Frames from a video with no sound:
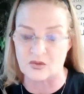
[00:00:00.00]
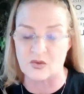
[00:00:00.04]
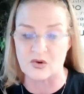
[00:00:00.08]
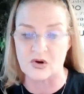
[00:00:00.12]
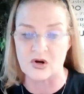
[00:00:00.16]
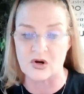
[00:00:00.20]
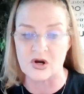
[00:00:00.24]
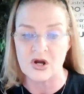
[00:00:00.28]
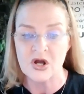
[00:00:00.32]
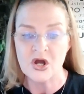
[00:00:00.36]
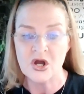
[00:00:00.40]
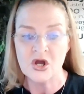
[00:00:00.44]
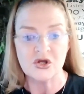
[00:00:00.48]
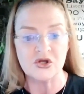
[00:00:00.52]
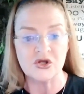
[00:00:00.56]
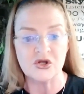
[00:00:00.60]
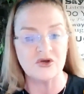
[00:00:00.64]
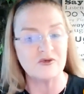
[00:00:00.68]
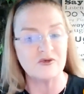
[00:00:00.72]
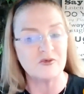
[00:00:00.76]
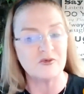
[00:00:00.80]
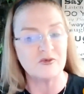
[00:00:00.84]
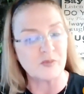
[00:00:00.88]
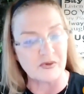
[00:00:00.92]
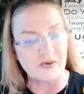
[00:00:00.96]
or
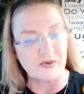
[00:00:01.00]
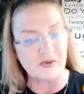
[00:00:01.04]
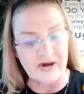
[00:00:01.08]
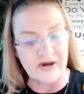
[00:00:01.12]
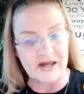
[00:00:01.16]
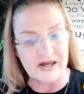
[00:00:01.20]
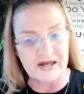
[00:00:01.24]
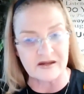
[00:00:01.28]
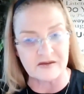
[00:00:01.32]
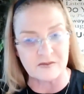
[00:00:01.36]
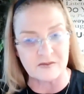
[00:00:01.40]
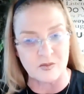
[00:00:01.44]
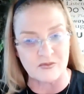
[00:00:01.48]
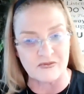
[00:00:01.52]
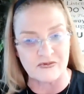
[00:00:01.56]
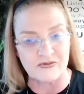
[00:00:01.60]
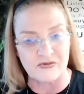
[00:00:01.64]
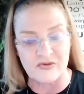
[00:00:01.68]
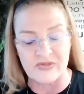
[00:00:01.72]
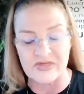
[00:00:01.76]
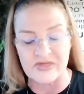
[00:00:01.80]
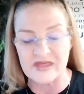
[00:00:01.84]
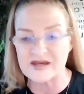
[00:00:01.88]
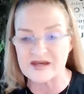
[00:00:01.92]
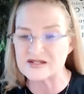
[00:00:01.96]
you've provided
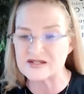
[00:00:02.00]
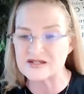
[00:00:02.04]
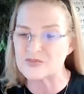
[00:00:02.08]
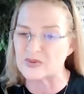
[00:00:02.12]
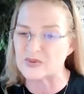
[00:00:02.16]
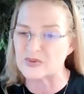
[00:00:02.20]
for this,